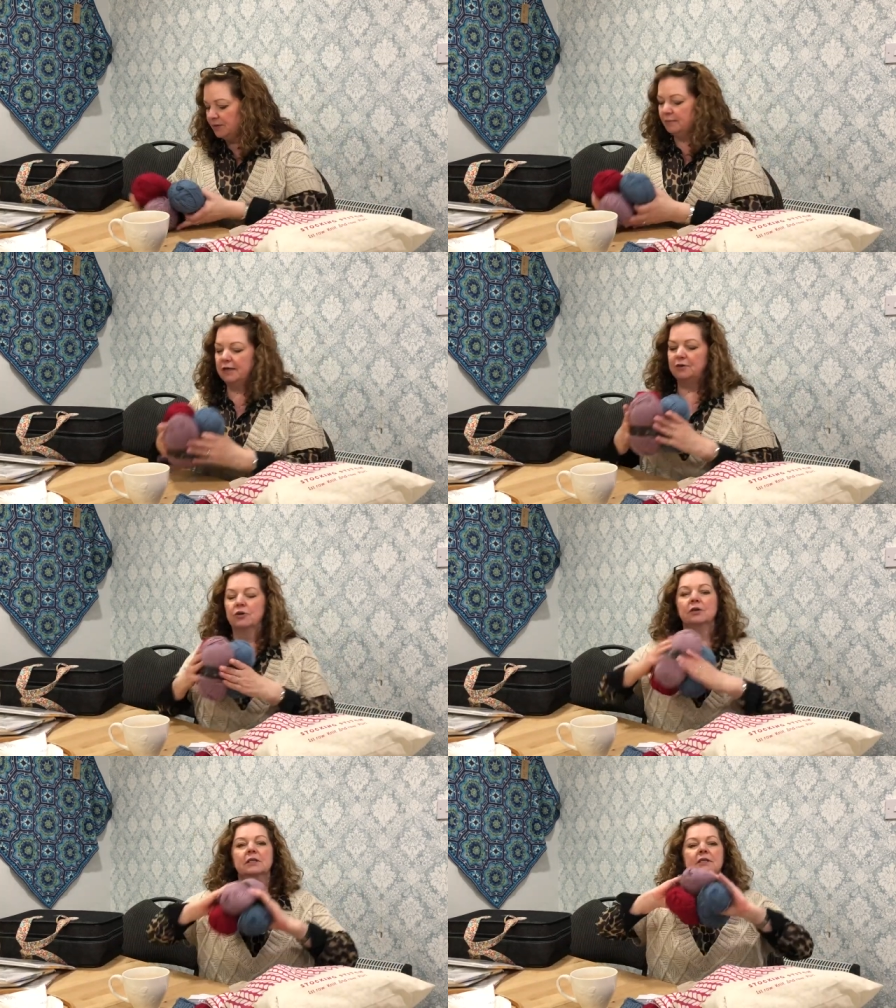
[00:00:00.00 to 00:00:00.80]
My
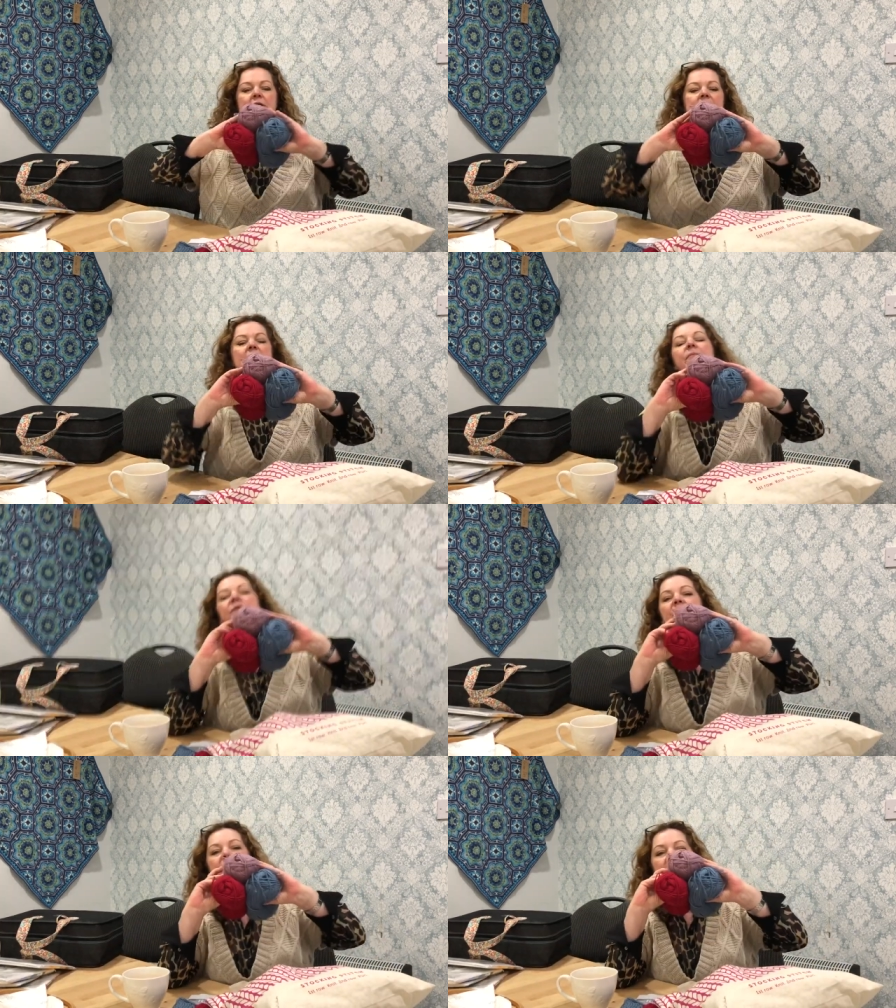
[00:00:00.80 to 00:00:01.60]
colours, I'm
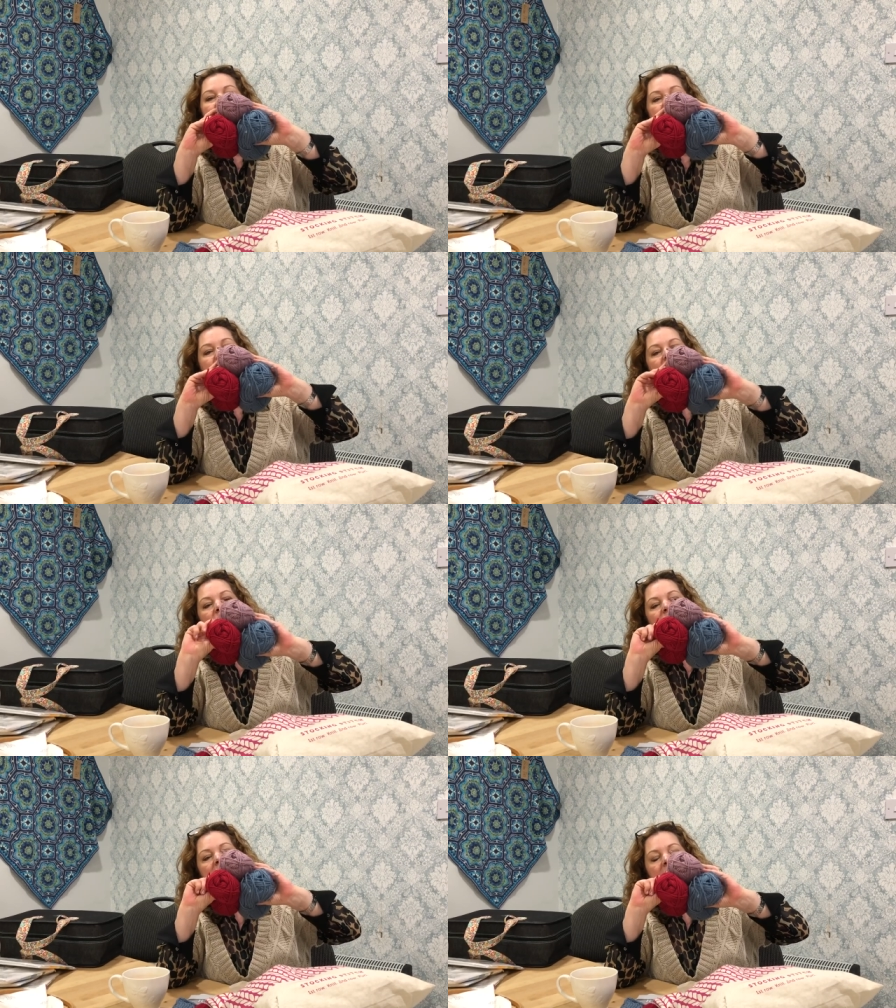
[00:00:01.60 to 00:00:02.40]
doing them in those three
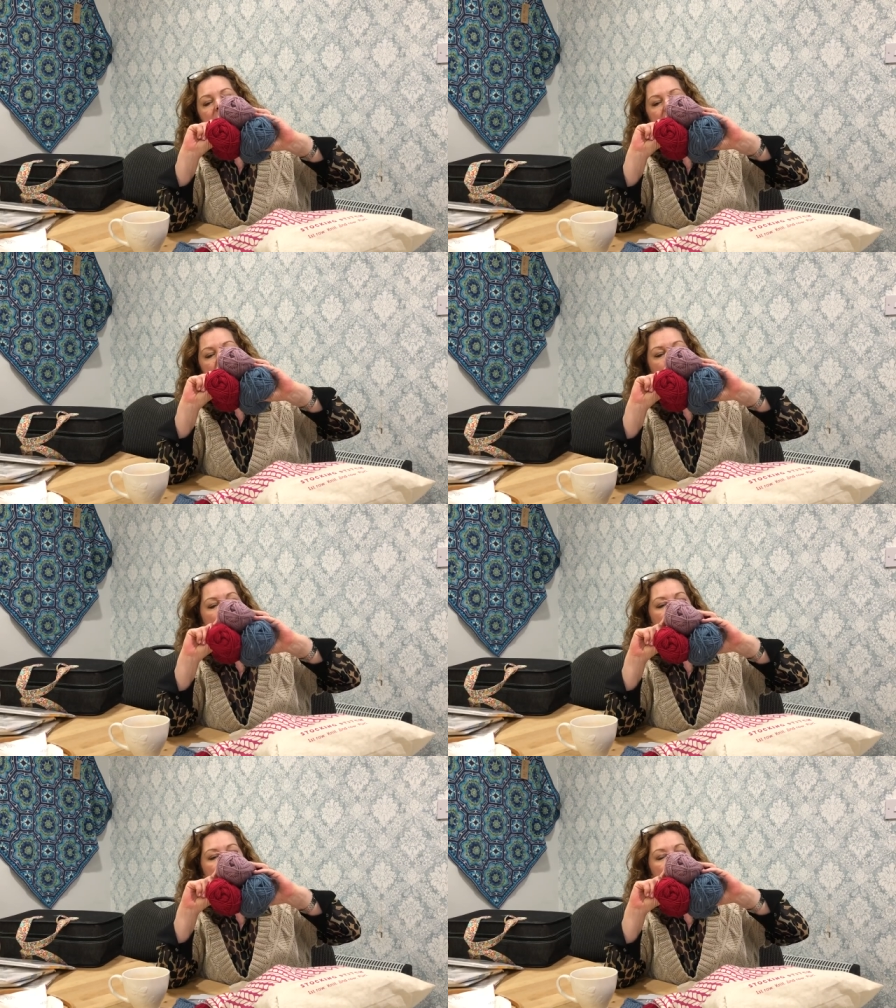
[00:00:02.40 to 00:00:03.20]
colours because that will
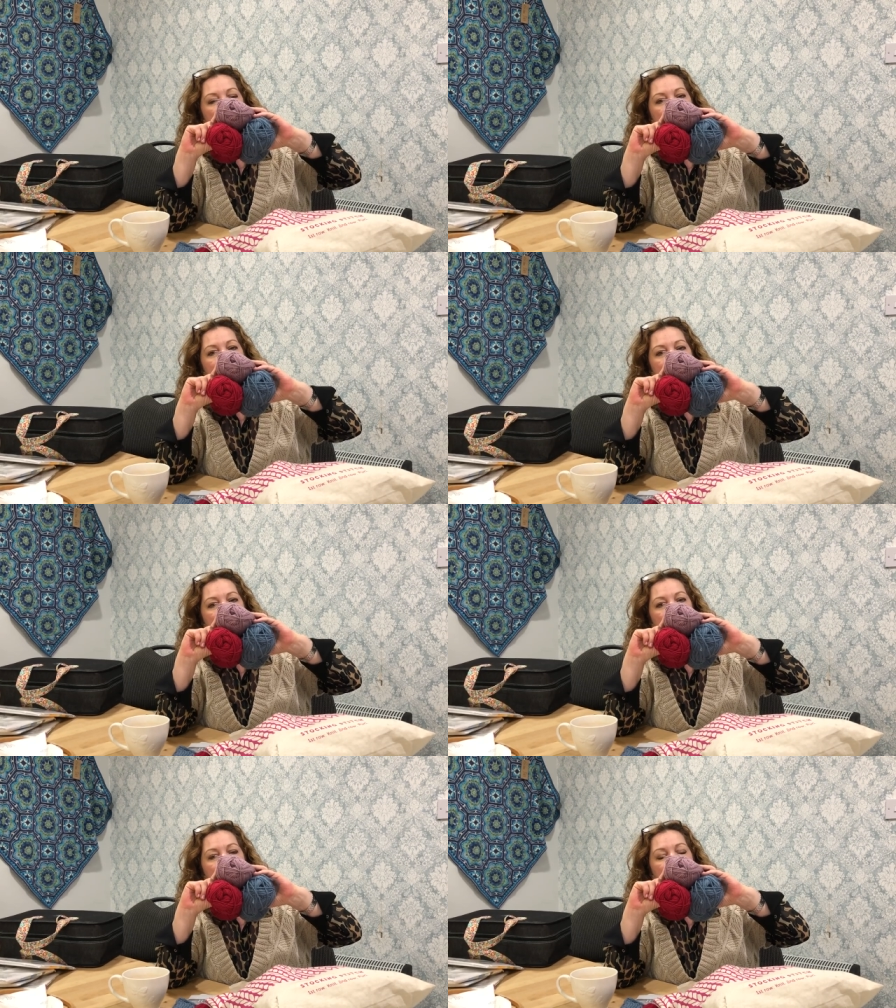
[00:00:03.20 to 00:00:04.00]
go in my
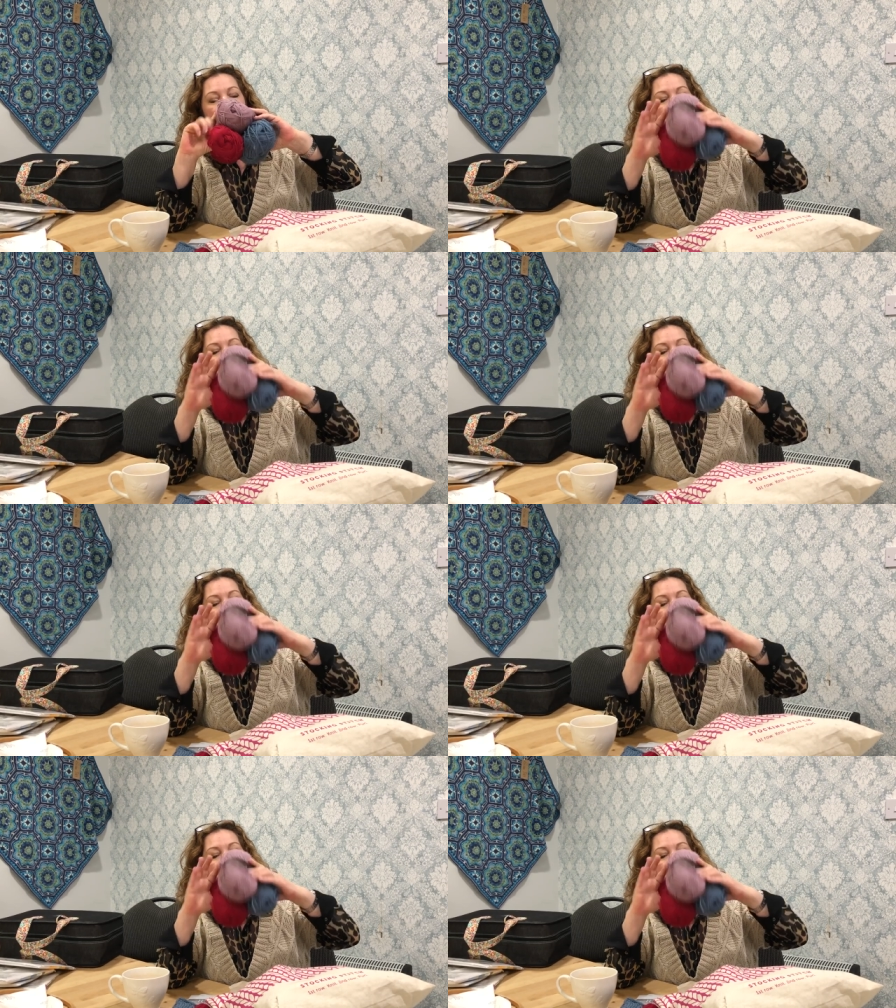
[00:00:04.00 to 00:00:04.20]
lounge.